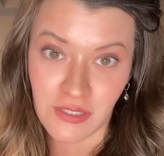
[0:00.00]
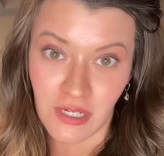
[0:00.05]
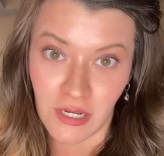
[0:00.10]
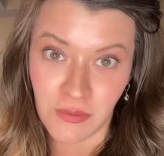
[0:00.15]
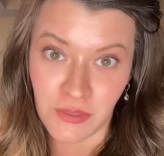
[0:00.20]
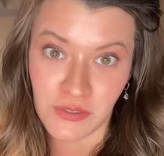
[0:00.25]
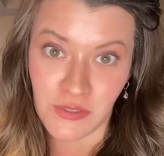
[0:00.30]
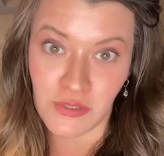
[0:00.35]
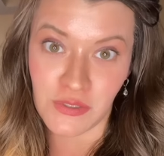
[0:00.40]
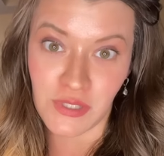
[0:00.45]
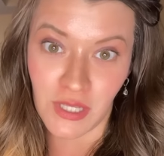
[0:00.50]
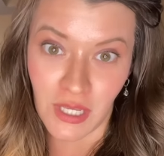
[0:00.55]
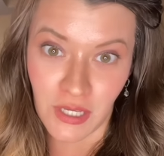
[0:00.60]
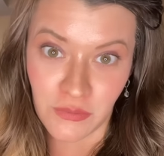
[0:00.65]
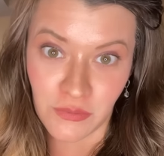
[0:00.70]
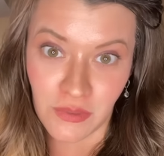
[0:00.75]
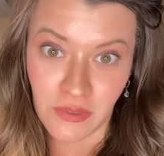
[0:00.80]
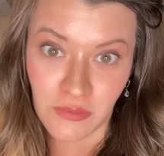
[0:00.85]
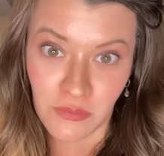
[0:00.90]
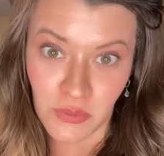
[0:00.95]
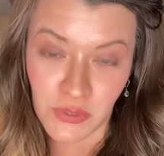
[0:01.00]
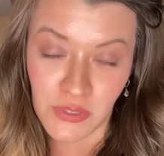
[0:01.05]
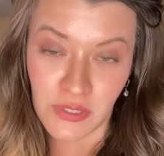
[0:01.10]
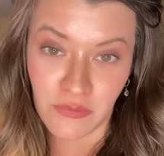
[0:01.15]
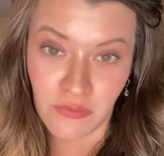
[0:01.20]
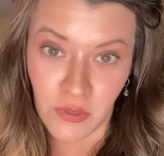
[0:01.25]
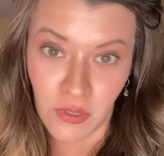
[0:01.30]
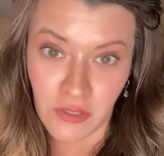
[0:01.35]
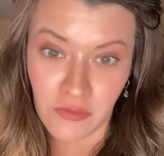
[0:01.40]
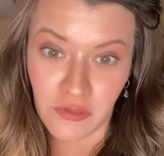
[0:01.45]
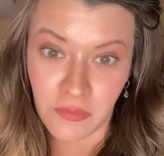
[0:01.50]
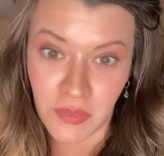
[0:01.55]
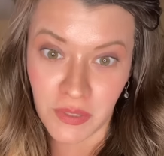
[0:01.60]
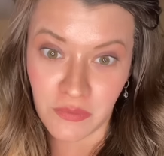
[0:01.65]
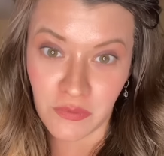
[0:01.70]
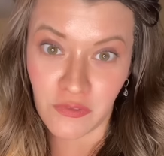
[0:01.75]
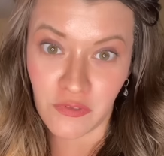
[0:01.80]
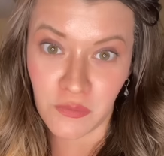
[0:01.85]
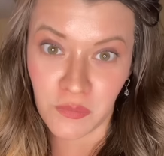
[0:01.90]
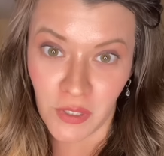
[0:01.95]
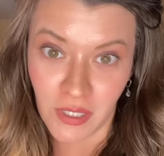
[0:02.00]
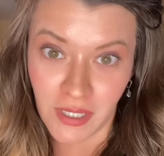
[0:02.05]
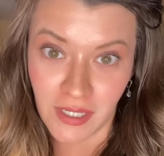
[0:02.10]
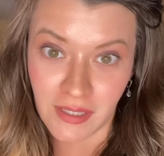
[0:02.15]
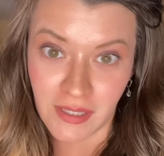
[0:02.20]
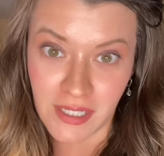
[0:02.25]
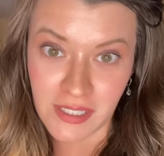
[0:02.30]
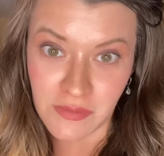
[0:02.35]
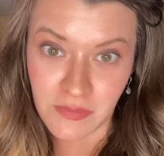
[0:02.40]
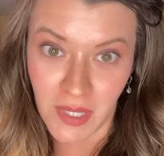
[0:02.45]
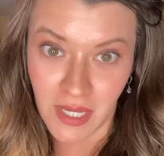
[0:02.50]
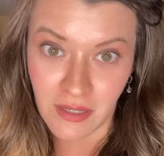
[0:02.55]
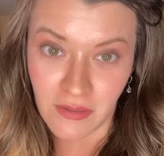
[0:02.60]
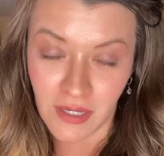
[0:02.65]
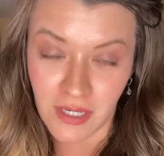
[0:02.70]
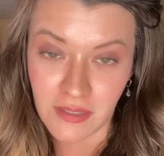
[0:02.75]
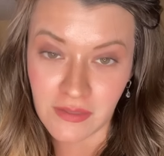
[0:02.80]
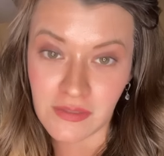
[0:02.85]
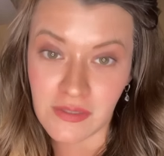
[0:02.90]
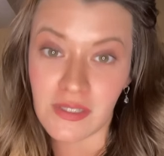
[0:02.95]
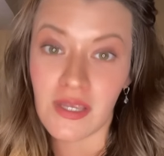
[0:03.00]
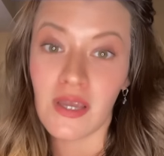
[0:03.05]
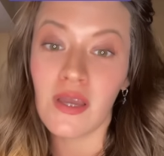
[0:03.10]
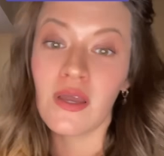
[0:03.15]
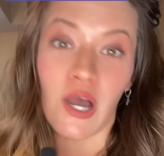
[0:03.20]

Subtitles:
and I research the unwritten rules of work for people from working class backgrounds.